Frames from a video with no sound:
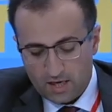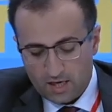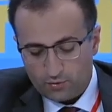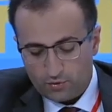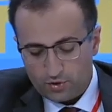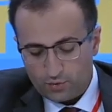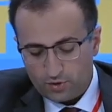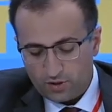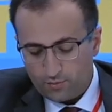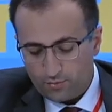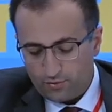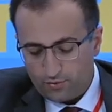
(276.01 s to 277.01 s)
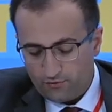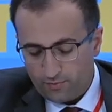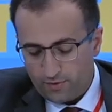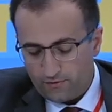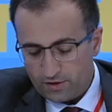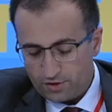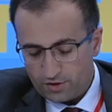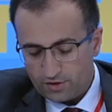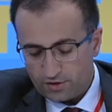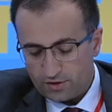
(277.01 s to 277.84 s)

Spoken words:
and which will improve prevention and